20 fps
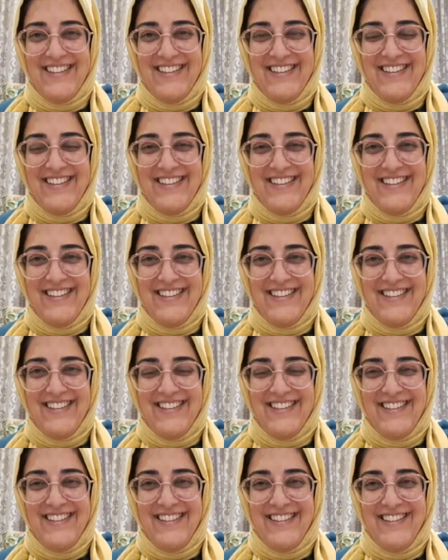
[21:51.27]

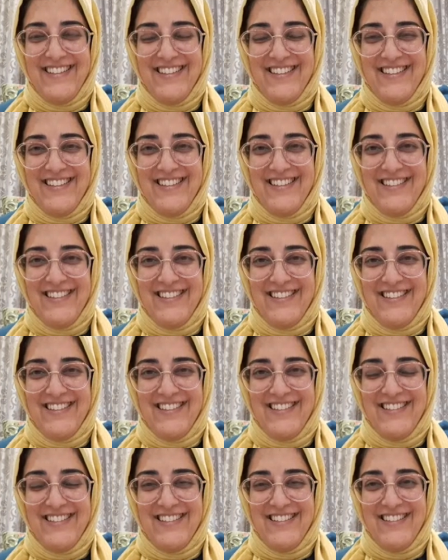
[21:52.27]

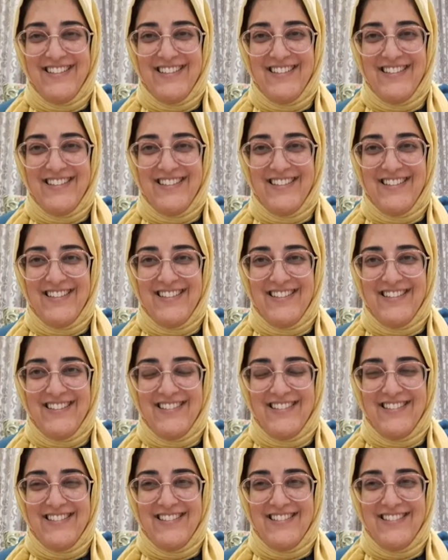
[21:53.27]

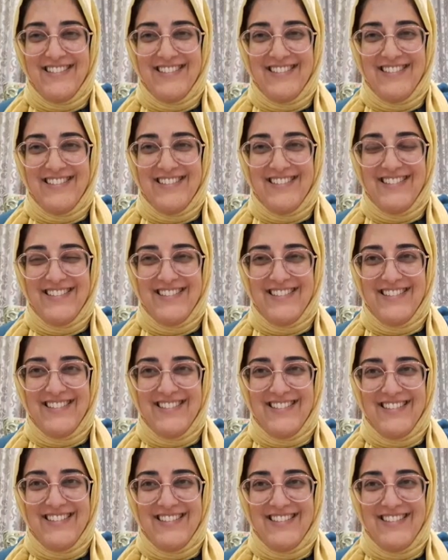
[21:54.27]

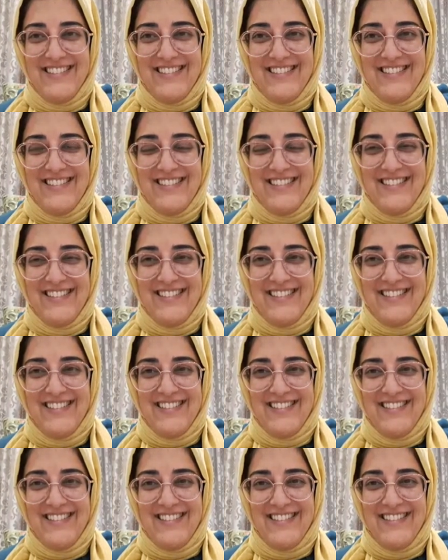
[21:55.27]

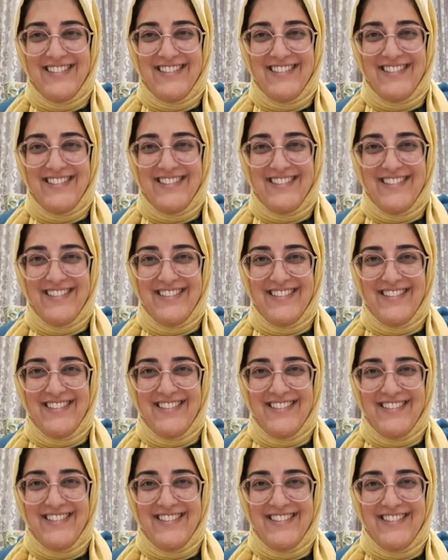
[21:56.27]

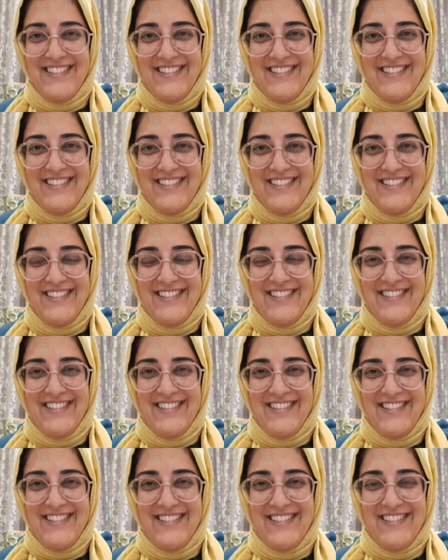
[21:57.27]

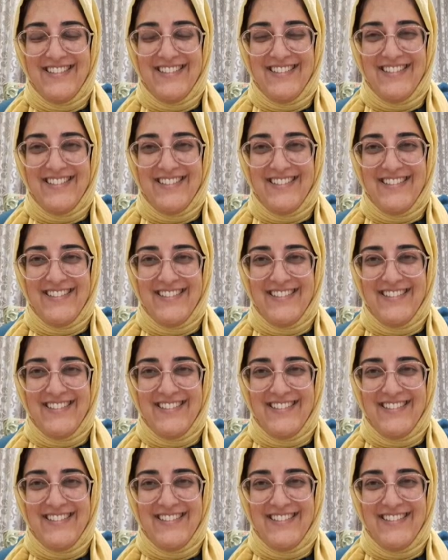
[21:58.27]
(not speaking)